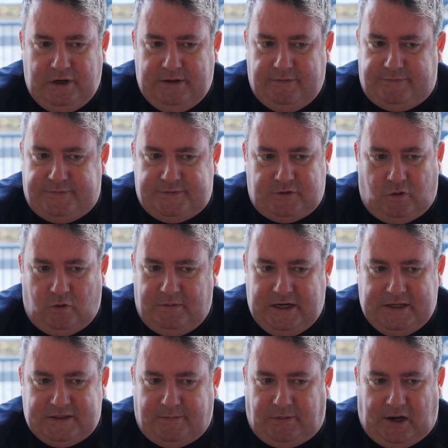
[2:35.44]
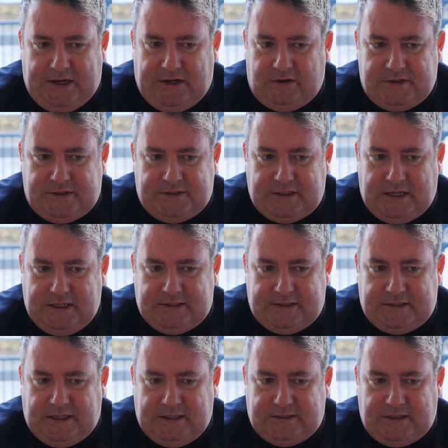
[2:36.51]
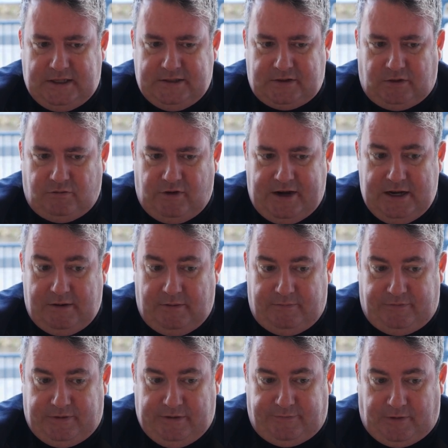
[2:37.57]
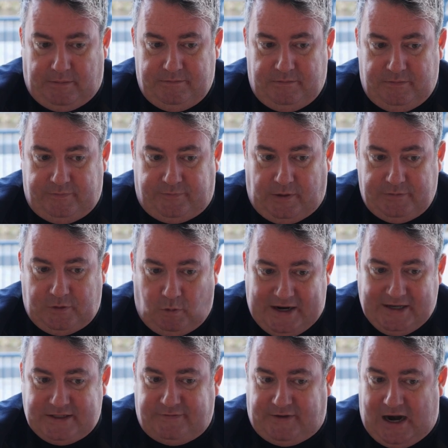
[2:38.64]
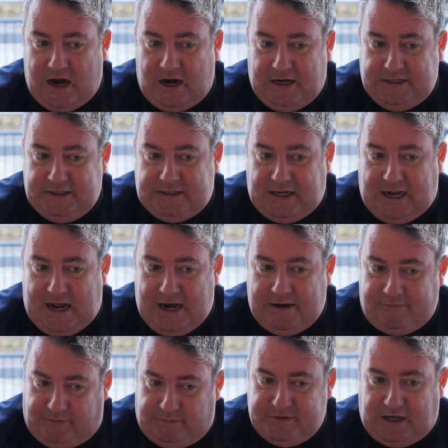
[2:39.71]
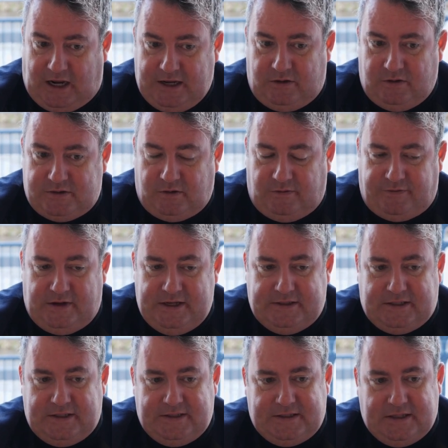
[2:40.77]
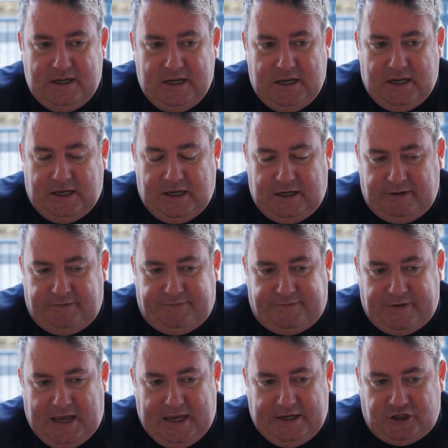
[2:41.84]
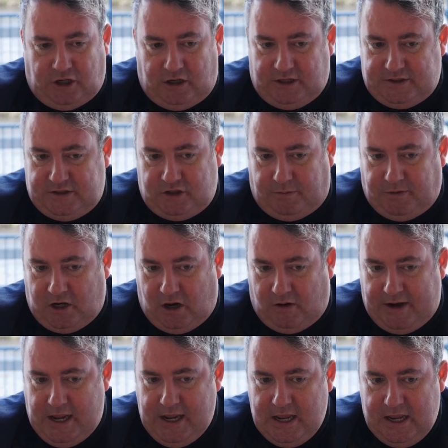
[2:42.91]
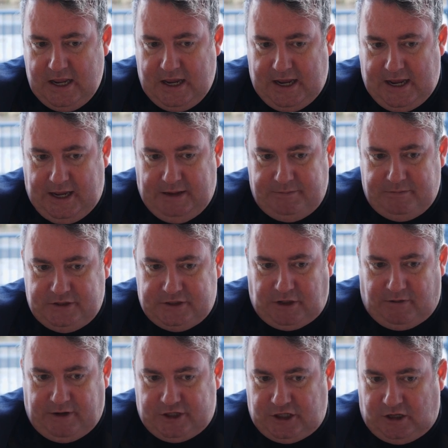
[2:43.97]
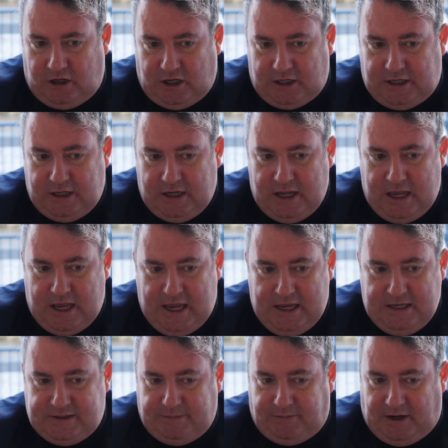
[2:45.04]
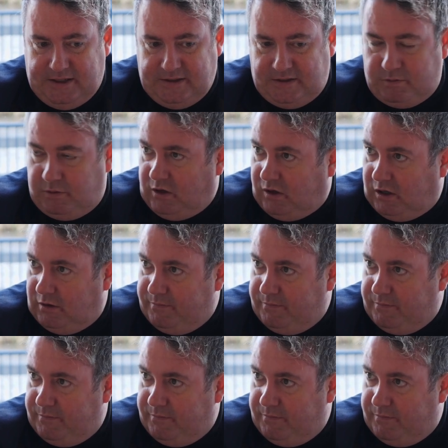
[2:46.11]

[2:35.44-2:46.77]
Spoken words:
have so many suppliers. It's unreal from the west of Ireland and from Sligo. So for instance, you'd have Sherlock's in Tubbercurry. Derek Sherlock, he supplies us with all